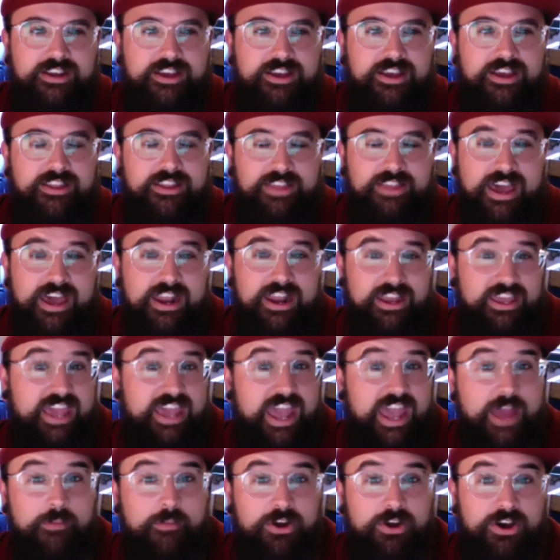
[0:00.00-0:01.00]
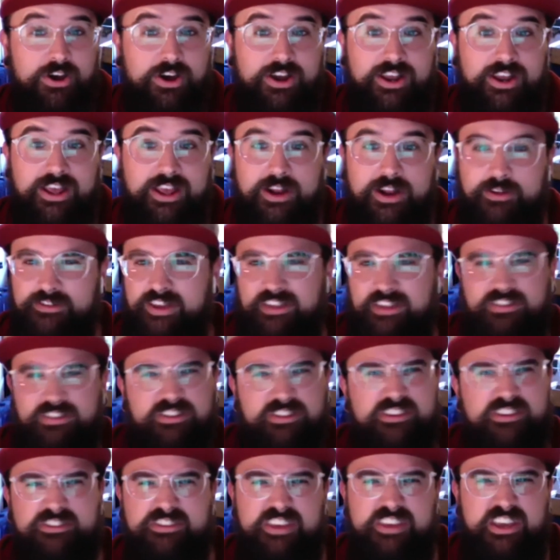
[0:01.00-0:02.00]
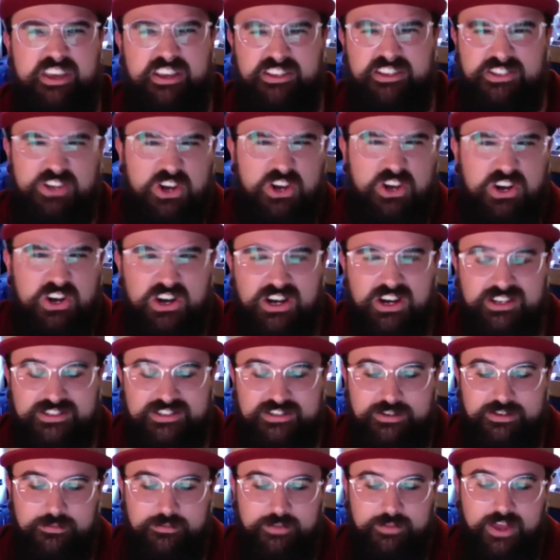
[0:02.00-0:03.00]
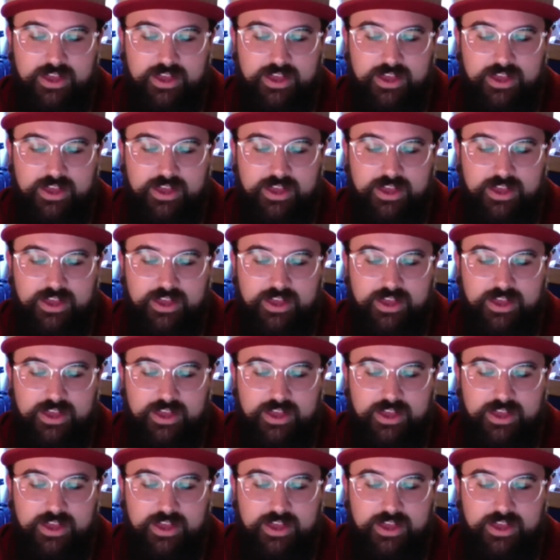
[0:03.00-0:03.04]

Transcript: I had a camera on it and I was like, this thing is awesome.